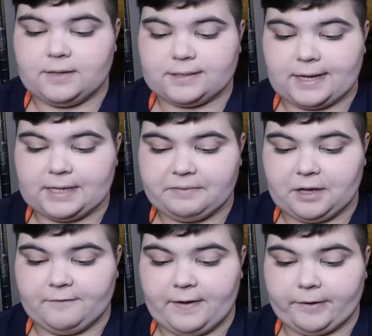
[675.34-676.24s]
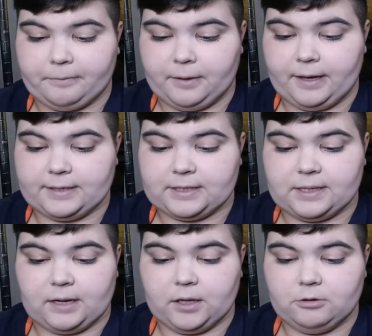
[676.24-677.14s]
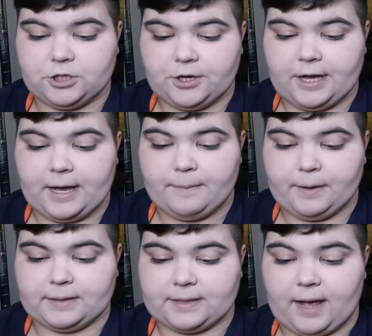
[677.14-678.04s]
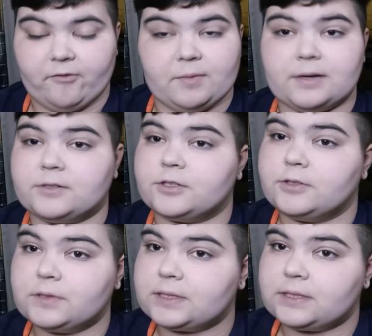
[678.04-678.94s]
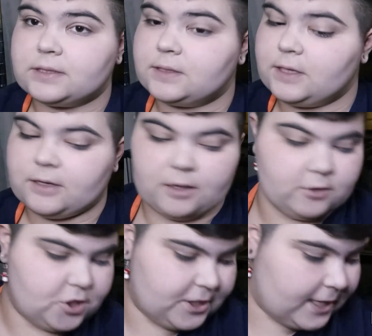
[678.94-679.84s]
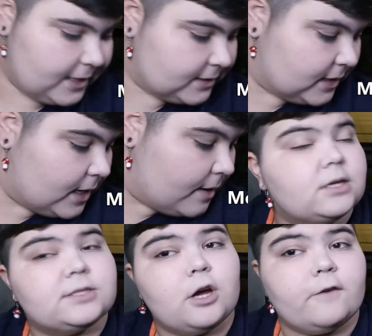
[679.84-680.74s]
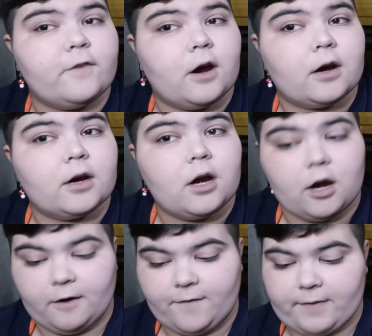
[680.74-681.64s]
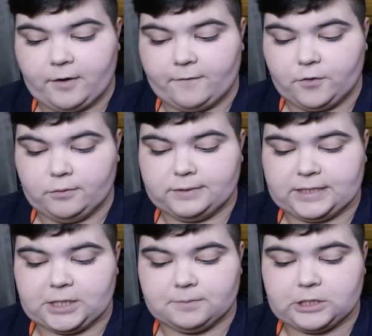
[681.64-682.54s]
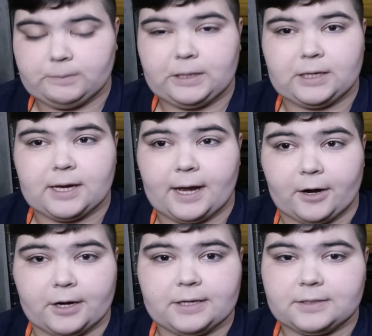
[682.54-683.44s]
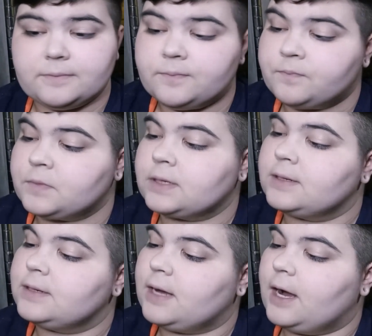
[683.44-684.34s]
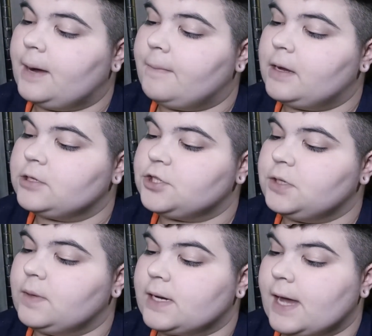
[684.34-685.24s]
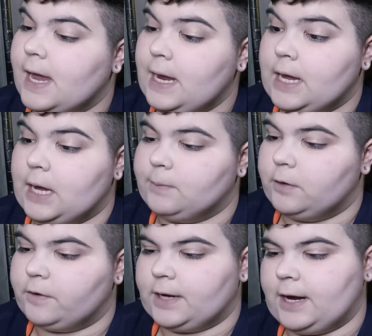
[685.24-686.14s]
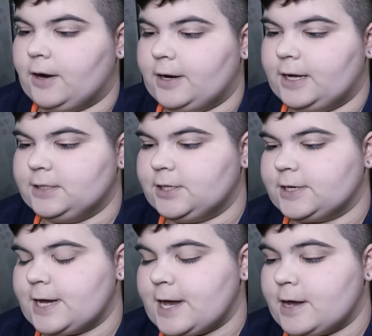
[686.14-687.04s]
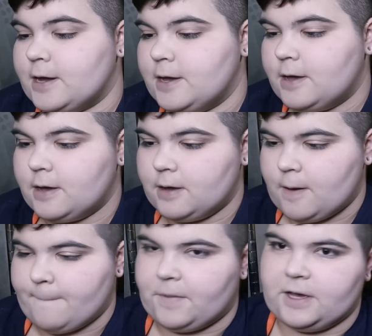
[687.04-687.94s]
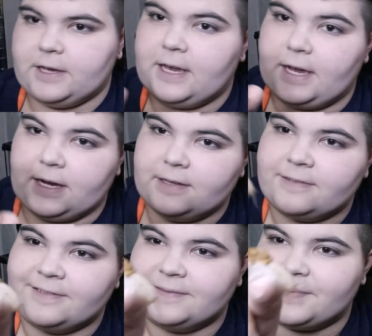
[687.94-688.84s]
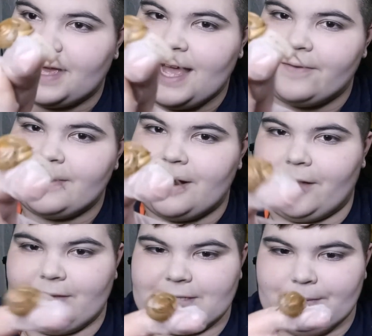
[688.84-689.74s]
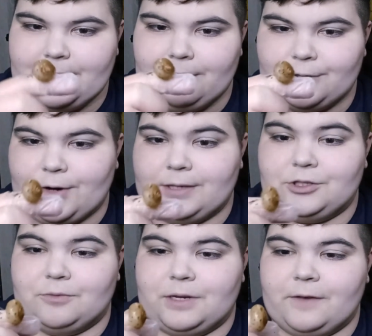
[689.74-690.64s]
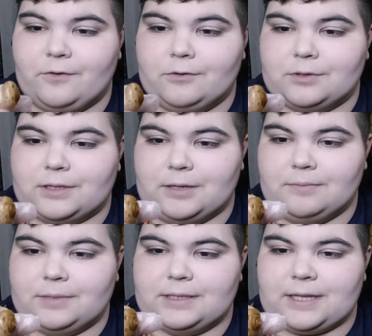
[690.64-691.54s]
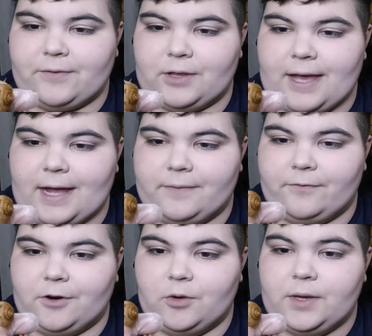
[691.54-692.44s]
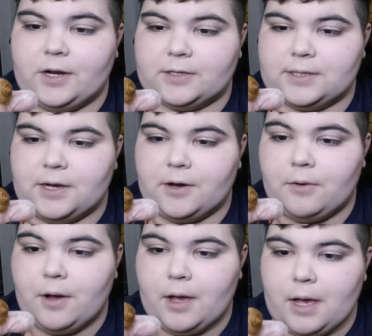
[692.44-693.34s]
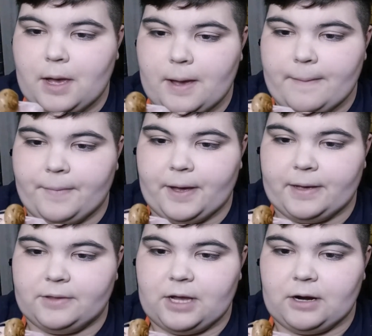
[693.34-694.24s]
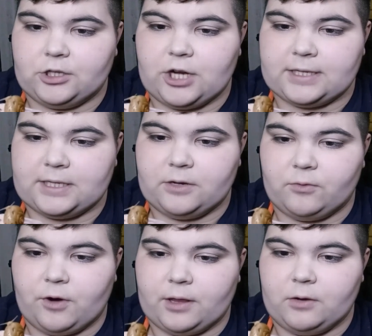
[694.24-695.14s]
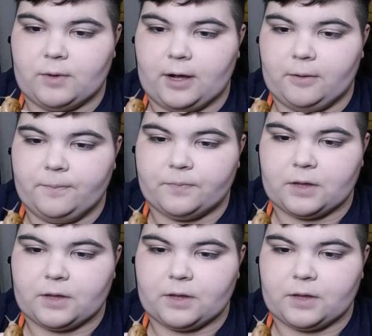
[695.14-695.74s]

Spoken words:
none of these guys have like a favorite place in the enclosure yet because I haven't been introduced to the enclosure yet. But so far, her favorite food seems to be carrot. She went ham over carrot yesterday. But yeah, I haven't obviously been able to try too many foods with them since I've only had them for a week or so. But they're adjusting really well.